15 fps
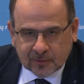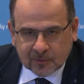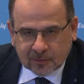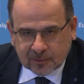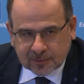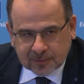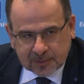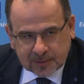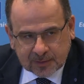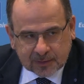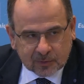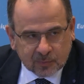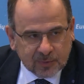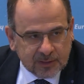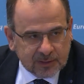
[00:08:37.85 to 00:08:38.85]
or her
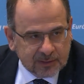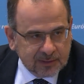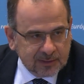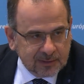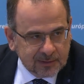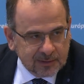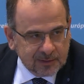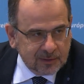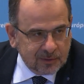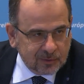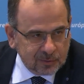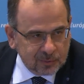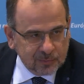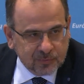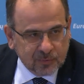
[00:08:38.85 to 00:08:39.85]
tweet
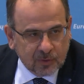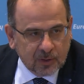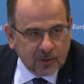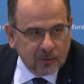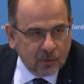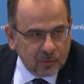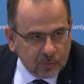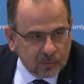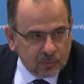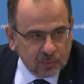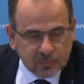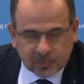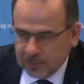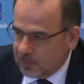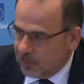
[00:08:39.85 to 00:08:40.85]
or to follow her on
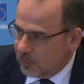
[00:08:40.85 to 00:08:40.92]
YouTube.